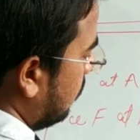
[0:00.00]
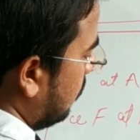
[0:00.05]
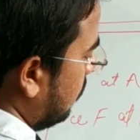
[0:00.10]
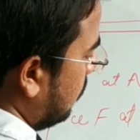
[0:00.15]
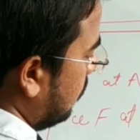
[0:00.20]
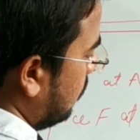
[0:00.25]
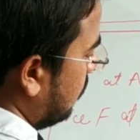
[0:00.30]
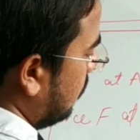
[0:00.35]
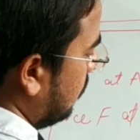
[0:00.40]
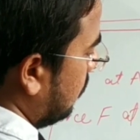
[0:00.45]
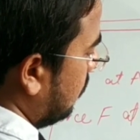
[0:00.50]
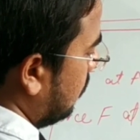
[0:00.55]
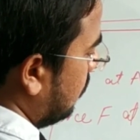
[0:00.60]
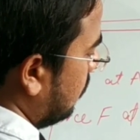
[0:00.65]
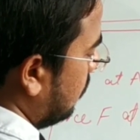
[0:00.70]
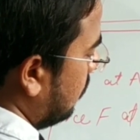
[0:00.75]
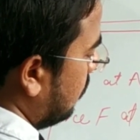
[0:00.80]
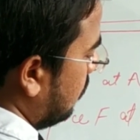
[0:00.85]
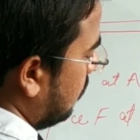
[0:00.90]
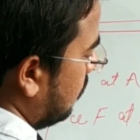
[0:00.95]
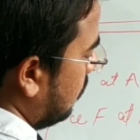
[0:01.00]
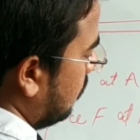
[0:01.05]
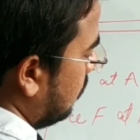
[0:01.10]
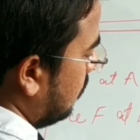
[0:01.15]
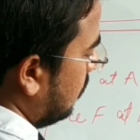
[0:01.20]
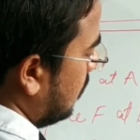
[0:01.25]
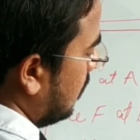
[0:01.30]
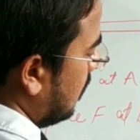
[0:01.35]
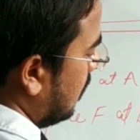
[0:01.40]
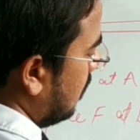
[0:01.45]

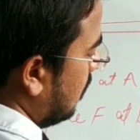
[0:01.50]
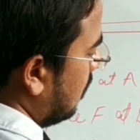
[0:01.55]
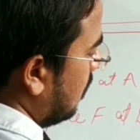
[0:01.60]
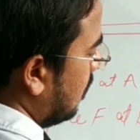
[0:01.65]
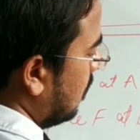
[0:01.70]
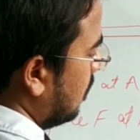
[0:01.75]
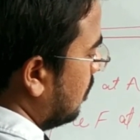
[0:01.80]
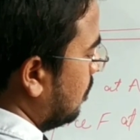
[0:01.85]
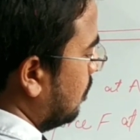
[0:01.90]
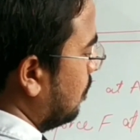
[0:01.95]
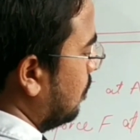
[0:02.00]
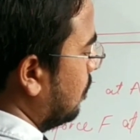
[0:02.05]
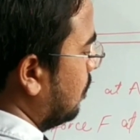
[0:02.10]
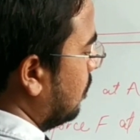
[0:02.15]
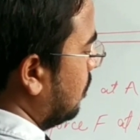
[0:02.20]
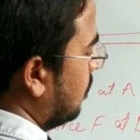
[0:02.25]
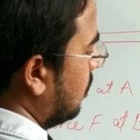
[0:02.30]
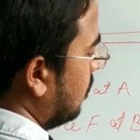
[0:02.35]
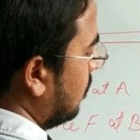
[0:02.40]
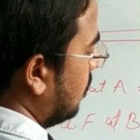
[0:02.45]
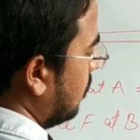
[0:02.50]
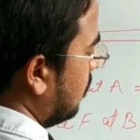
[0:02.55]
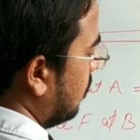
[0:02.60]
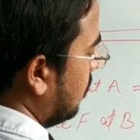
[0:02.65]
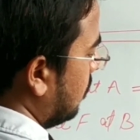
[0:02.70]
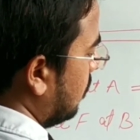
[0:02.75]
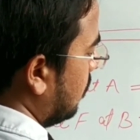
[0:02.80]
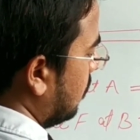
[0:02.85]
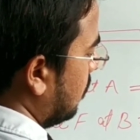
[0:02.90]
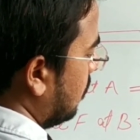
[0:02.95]

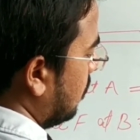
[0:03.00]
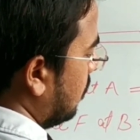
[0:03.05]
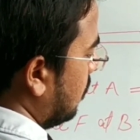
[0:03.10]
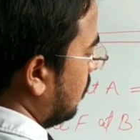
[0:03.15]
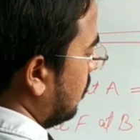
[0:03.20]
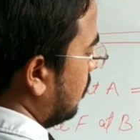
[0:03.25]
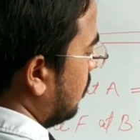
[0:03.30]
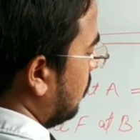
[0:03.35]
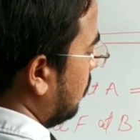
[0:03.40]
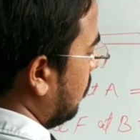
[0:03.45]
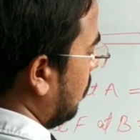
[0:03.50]
Nothing is said.